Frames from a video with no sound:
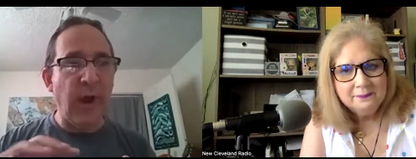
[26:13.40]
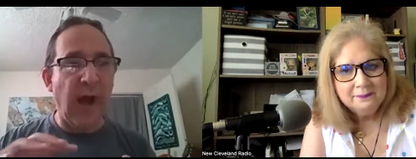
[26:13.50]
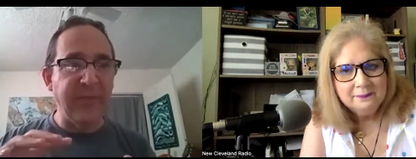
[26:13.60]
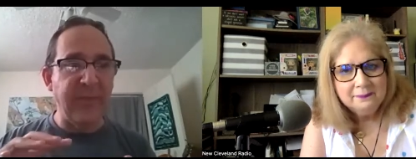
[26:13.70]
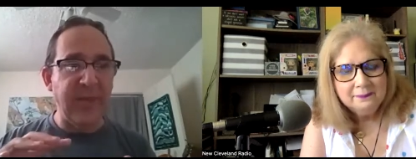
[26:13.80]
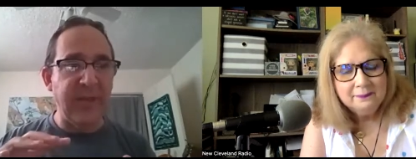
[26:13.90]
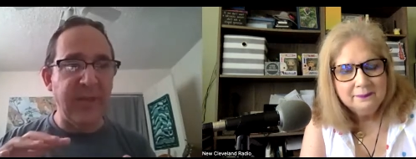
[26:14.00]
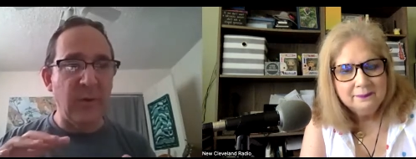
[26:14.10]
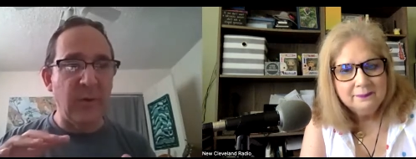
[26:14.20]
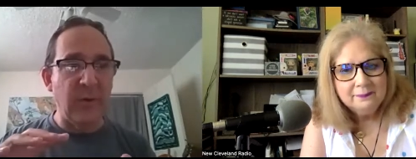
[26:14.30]
Speaker 1: I
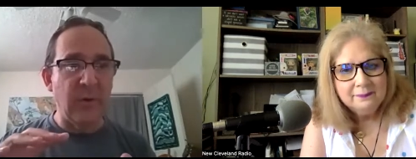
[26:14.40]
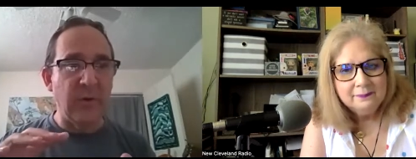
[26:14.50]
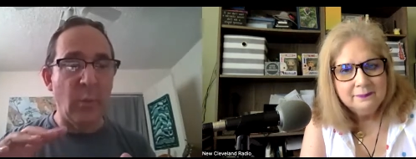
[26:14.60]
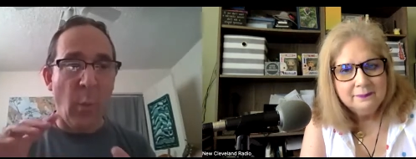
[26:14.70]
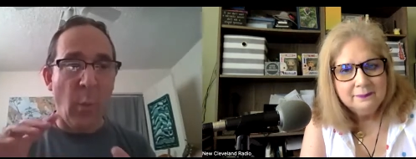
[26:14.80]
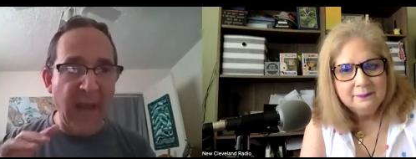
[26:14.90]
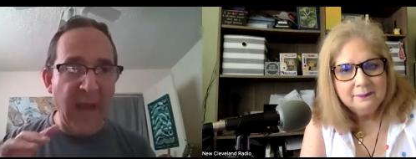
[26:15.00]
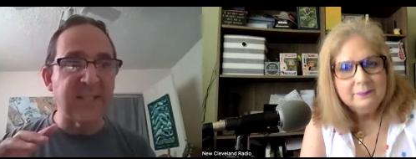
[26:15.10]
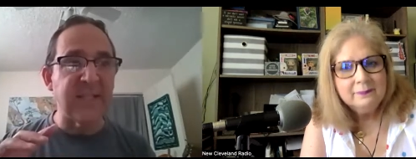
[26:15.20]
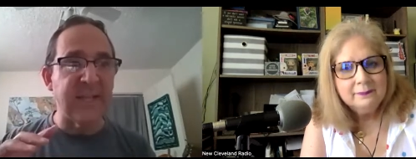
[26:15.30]
think,
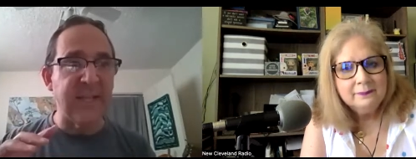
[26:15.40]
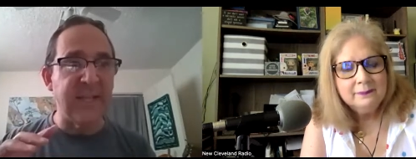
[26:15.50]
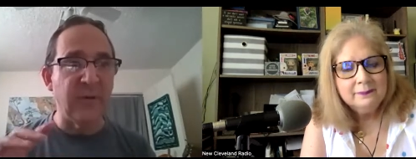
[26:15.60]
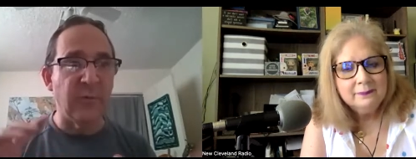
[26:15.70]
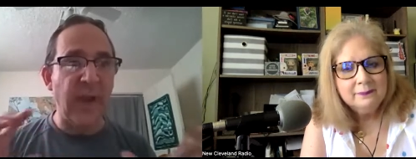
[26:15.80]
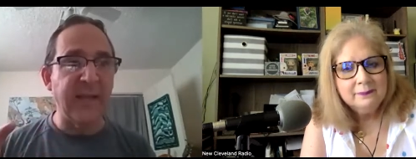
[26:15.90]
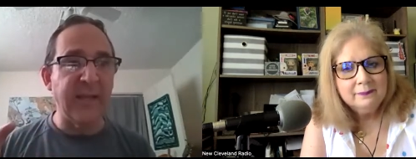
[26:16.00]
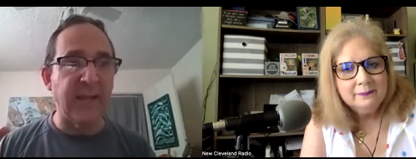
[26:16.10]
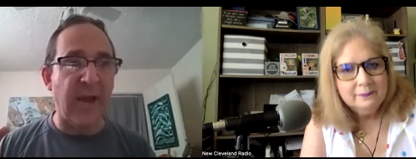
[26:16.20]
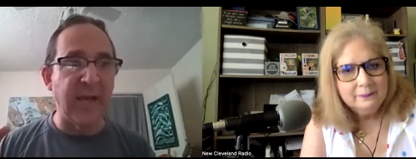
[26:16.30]
wisely
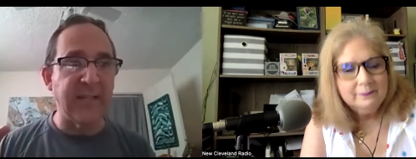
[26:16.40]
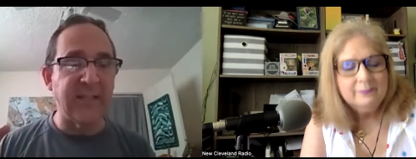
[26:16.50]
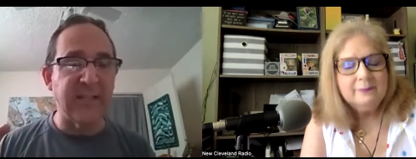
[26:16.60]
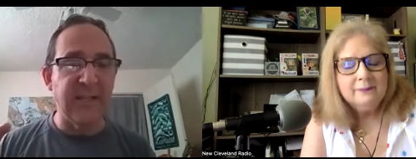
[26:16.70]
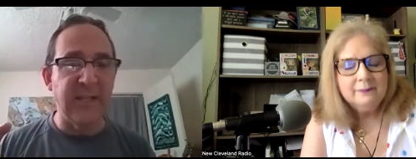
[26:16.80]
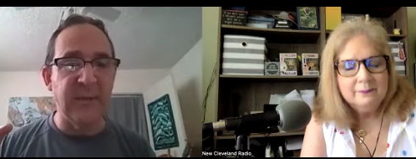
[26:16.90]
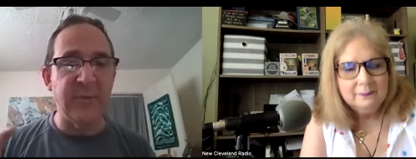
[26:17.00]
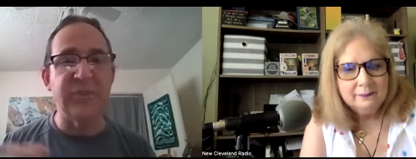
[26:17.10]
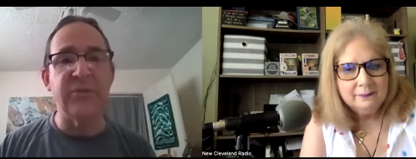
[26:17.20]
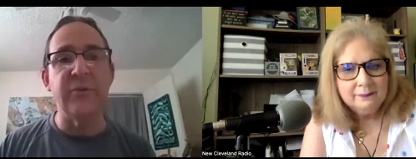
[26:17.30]
recognized it
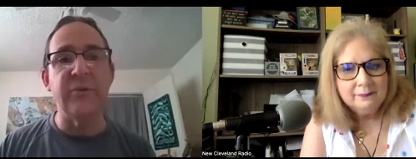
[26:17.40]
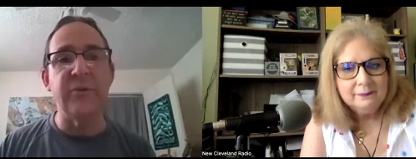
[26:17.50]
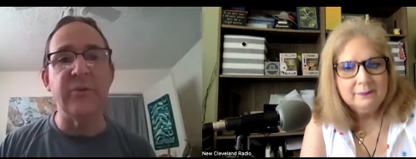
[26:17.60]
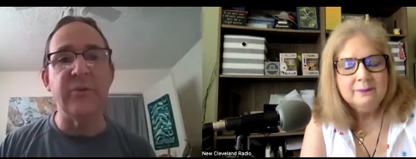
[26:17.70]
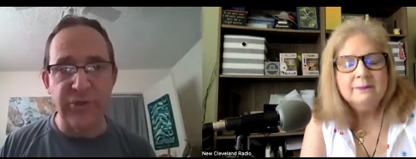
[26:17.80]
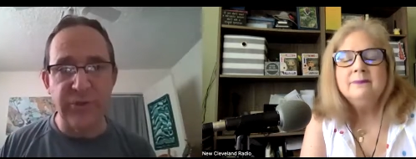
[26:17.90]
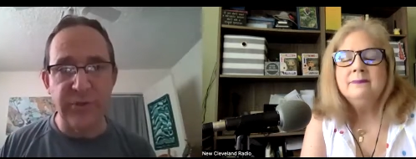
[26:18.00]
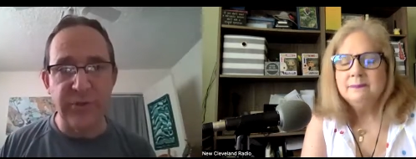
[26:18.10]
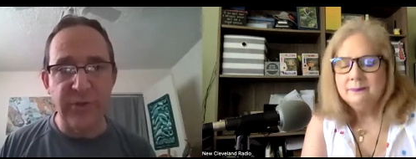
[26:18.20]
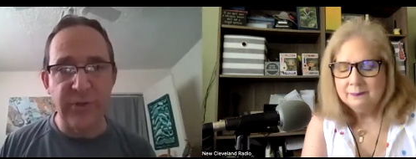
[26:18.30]
was too much.
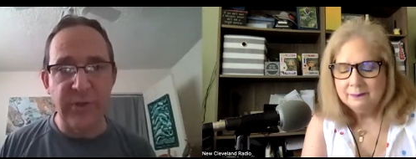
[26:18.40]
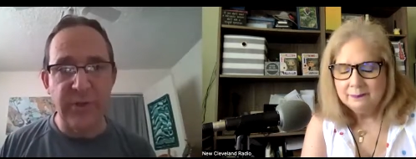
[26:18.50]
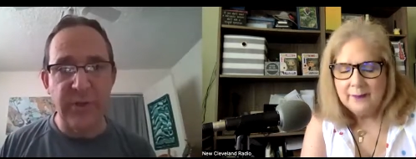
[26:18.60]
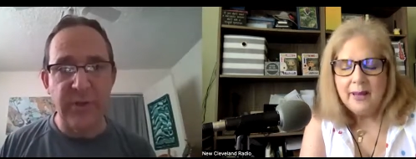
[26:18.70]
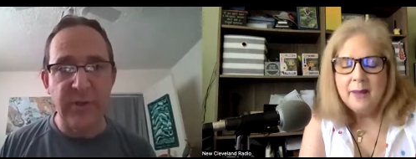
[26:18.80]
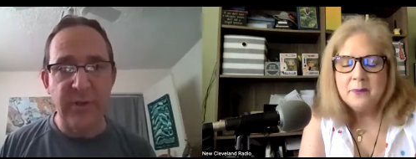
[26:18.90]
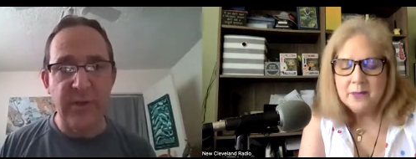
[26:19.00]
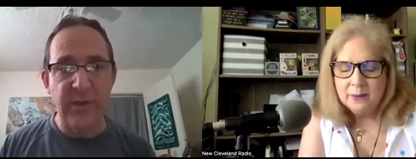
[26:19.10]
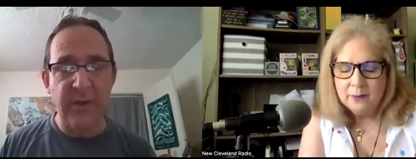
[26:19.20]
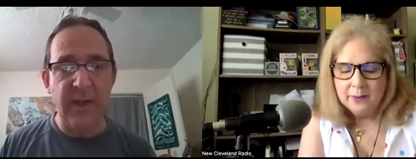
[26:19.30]

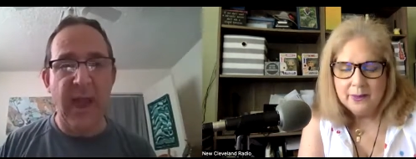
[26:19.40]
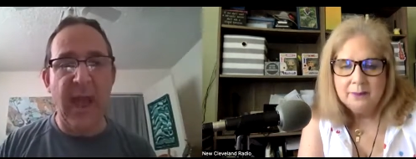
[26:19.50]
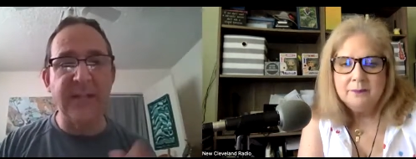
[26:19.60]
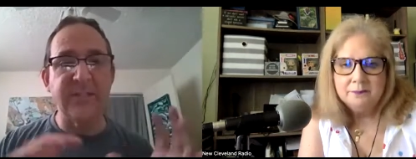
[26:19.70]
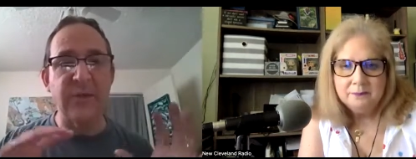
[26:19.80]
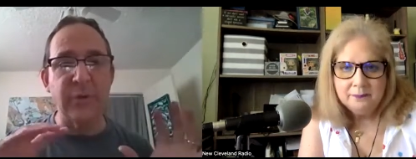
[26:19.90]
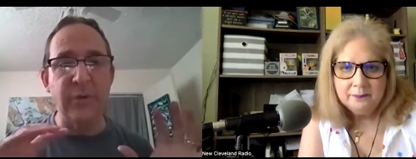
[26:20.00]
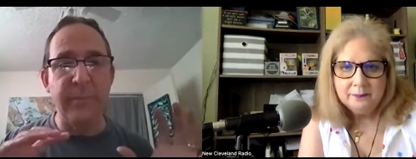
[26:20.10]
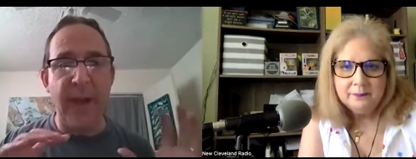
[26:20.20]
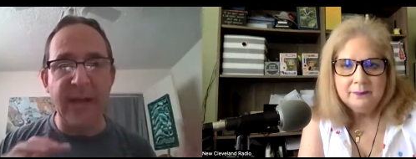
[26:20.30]
Speaker 2: Absolutely.
Speaker 1: And so
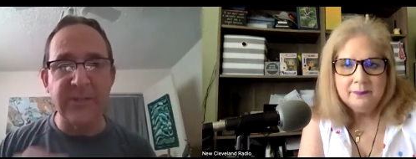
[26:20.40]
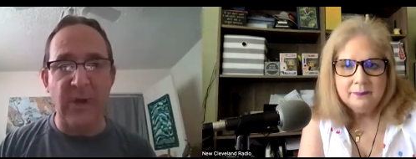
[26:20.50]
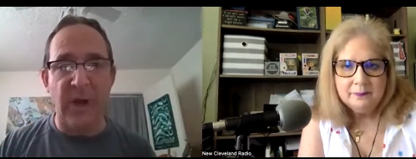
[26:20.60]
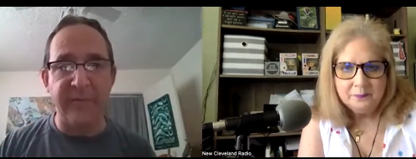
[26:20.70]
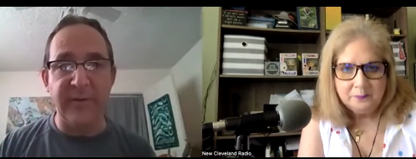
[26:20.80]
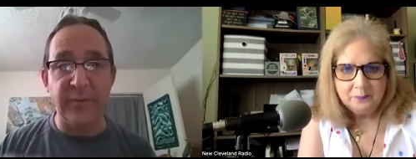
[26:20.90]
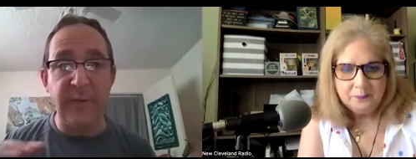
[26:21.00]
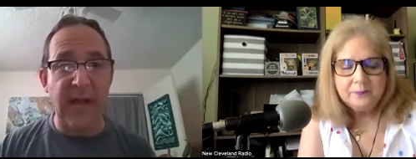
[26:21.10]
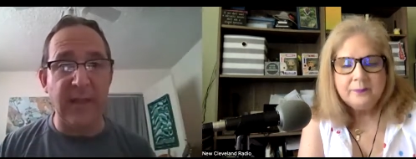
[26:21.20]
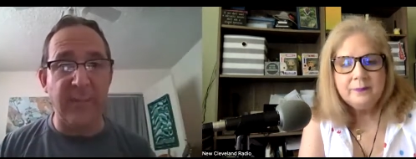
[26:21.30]
you backed off and you
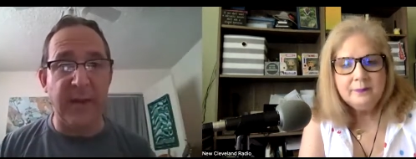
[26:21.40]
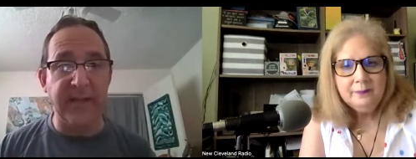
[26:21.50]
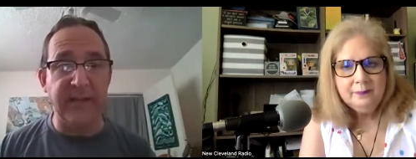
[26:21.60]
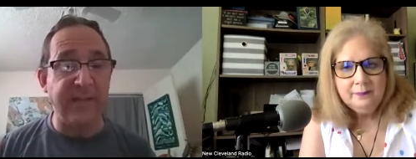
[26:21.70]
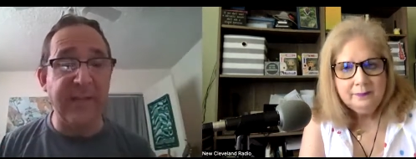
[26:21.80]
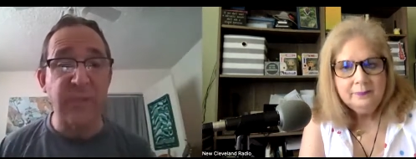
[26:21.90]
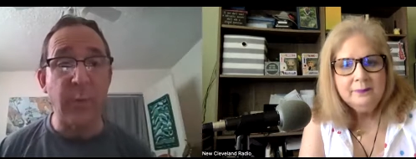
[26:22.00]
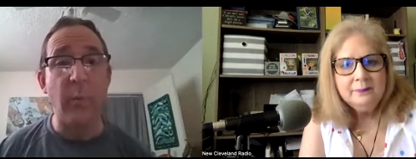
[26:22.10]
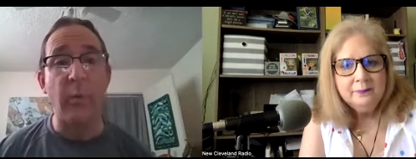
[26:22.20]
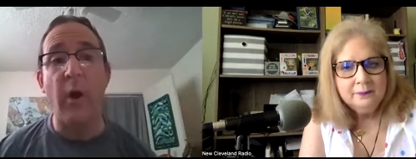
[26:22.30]
calibrated. And that's
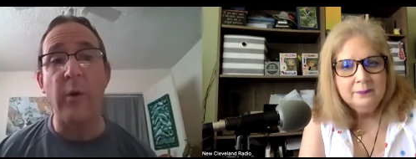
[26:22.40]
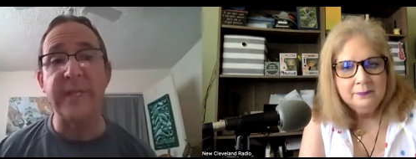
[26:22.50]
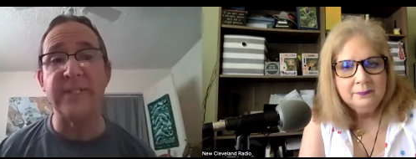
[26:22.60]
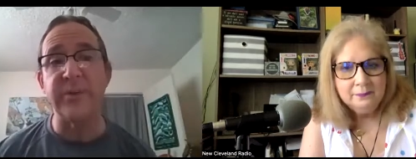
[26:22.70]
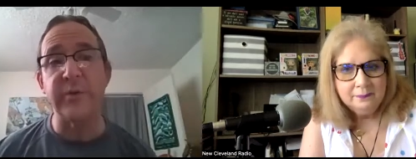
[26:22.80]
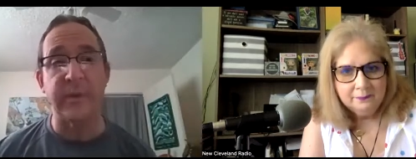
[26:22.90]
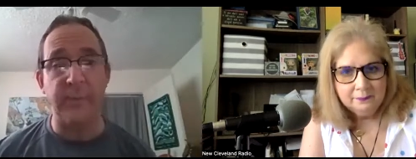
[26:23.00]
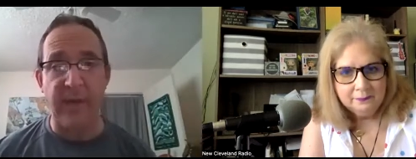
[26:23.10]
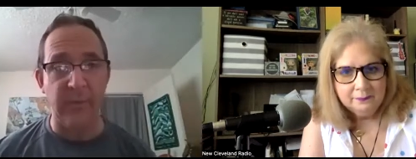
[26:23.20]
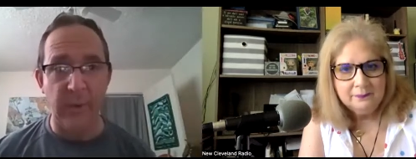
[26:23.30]
what we're always doing,
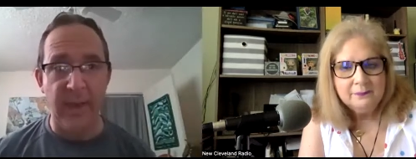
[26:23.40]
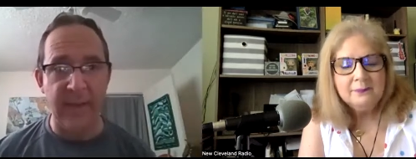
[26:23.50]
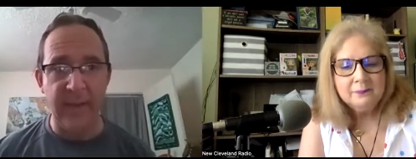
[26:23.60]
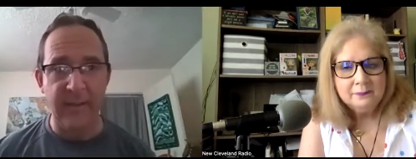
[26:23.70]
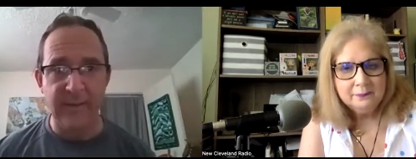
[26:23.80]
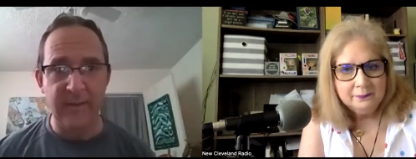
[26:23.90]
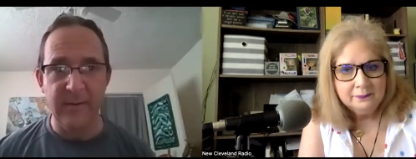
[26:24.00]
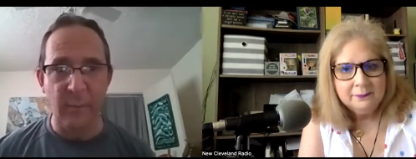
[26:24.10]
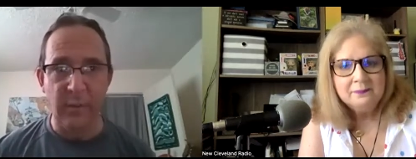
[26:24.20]
by the way. We're